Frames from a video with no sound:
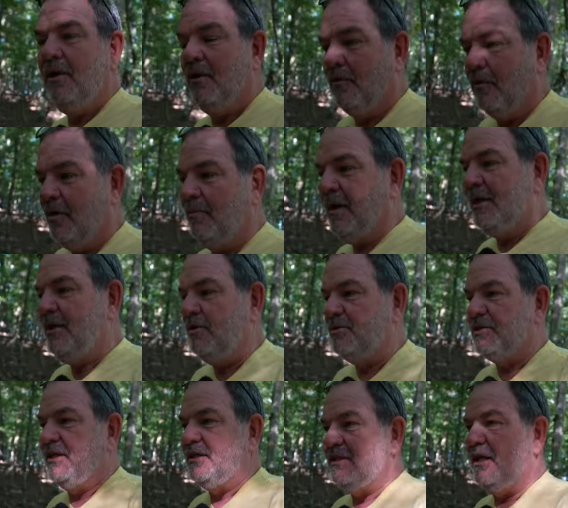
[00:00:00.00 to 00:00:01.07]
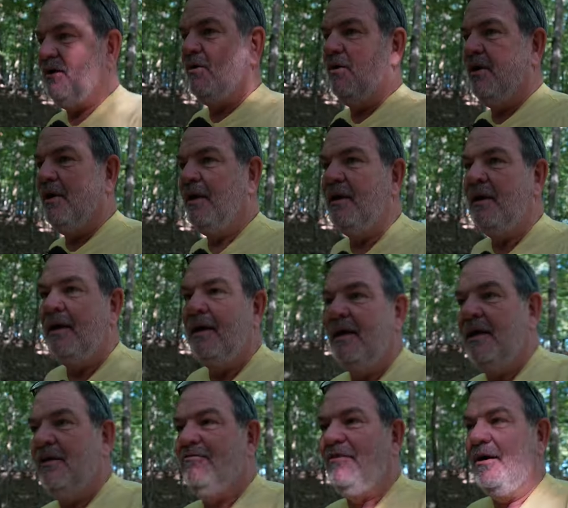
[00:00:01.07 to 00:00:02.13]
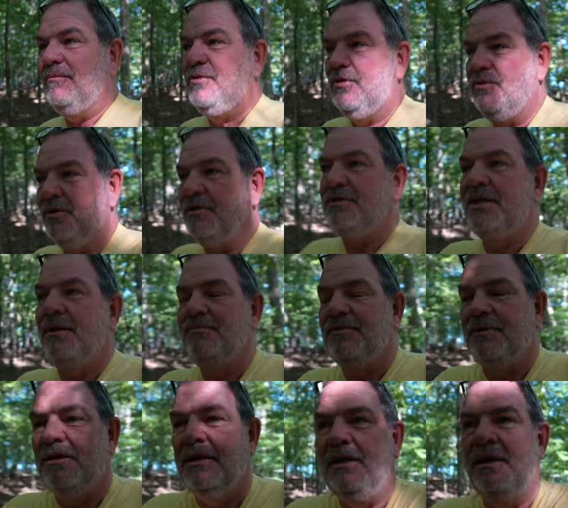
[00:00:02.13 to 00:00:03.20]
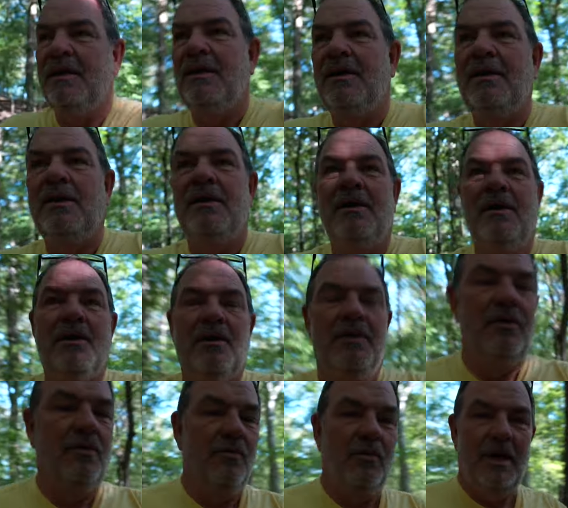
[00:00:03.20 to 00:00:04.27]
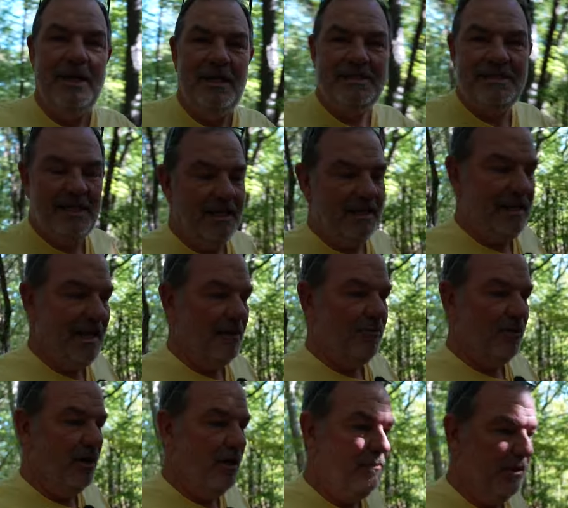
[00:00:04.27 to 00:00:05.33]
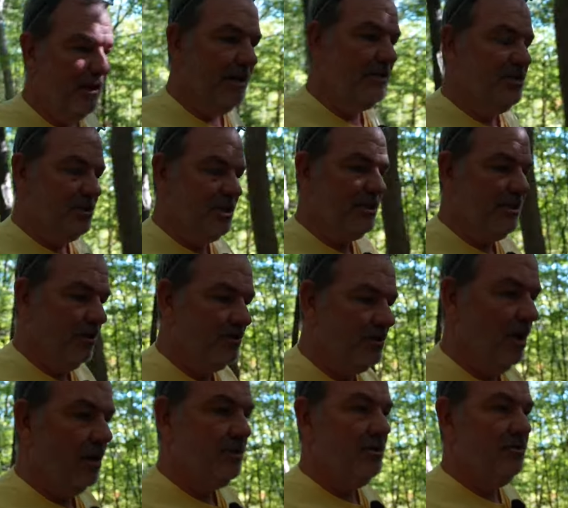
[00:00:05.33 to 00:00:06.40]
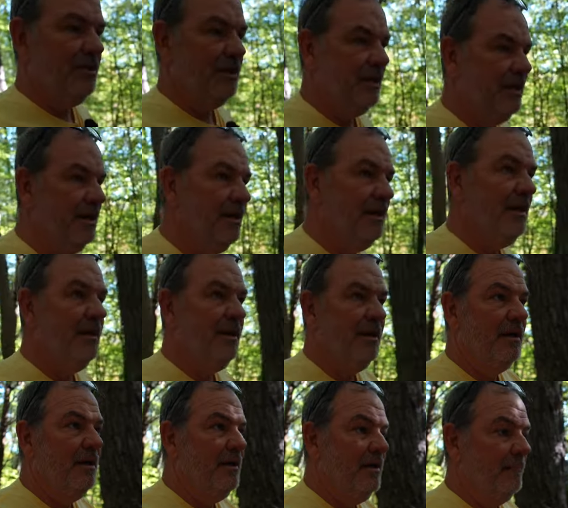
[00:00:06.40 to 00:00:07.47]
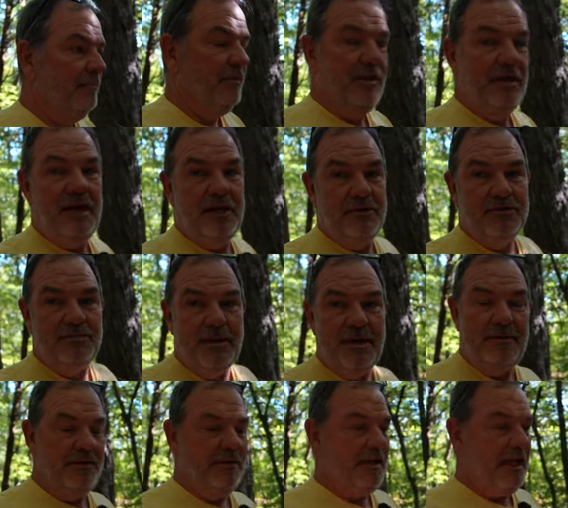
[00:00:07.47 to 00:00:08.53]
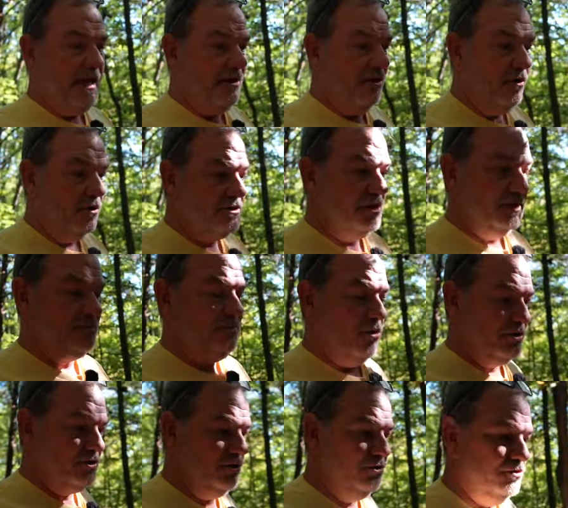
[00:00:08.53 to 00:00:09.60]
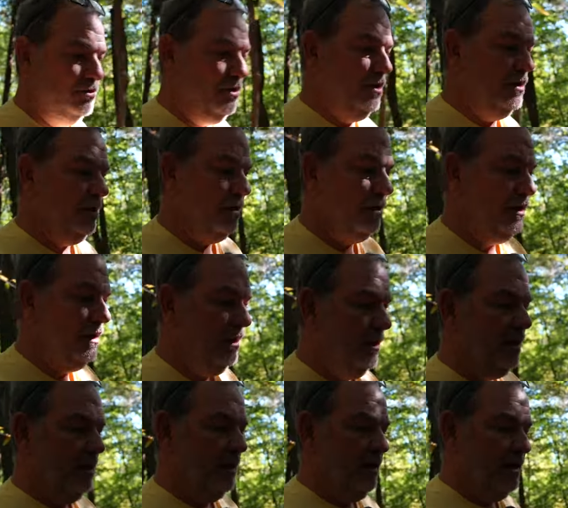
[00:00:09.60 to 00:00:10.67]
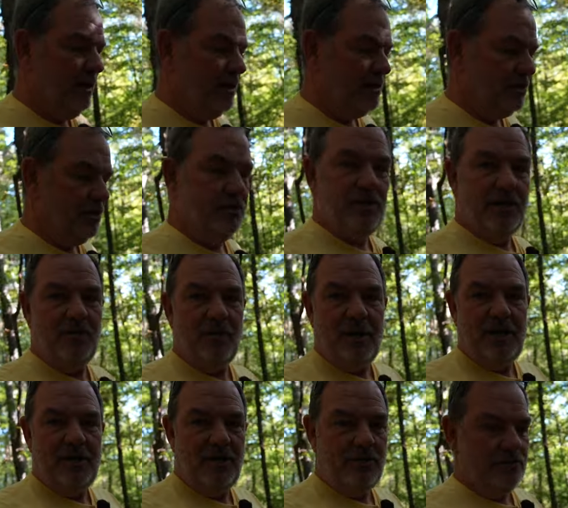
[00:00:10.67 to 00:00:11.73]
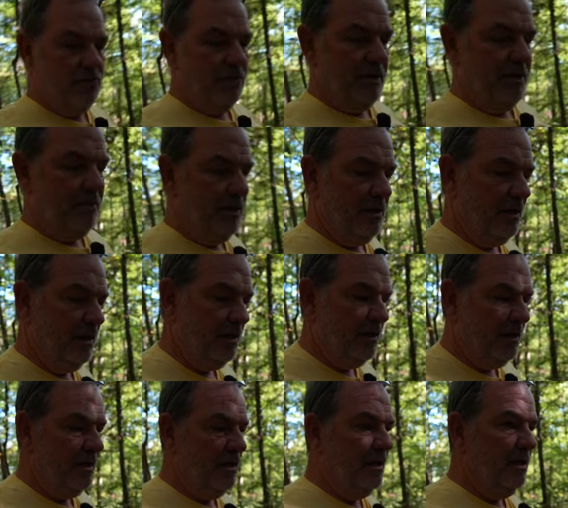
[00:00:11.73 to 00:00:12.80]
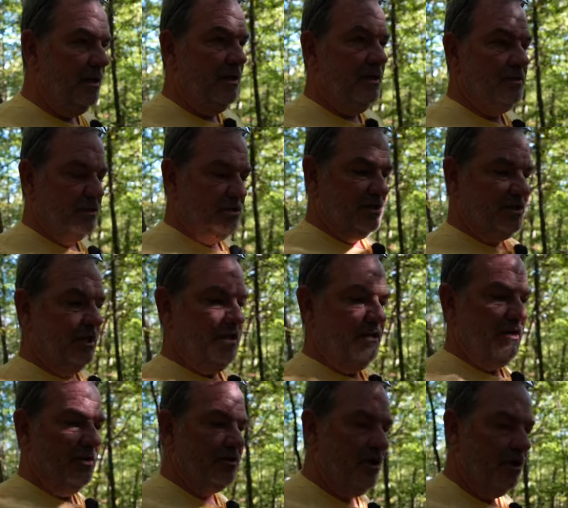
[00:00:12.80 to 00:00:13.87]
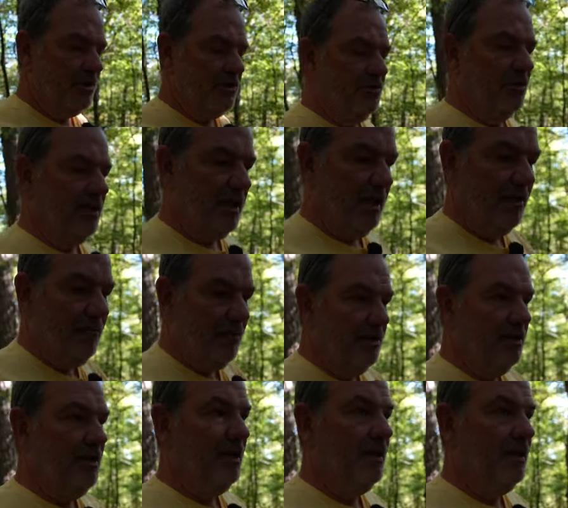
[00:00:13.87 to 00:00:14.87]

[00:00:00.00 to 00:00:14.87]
where I may use this. Now, if I'm doing something where I set a camera up and I just sit there and talk to it, then I use my Canon R6 Mark II is usually what I use when I'm just sitting there talking to a camera.